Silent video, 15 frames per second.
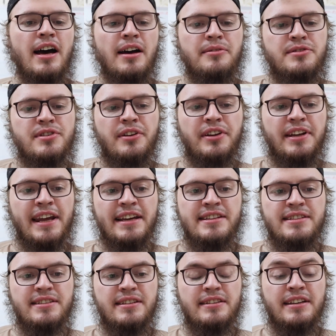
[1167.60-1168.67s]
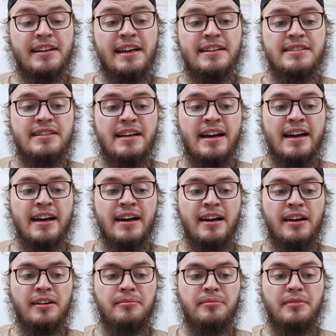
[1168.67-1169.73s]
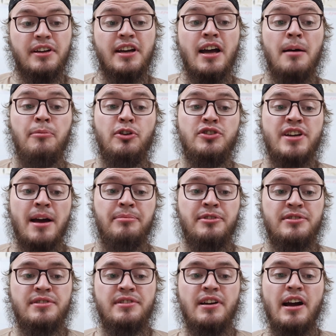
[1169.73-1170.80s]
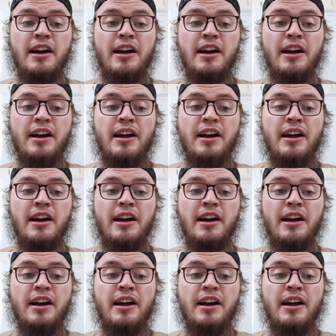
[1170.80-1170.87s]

So the next couple chapters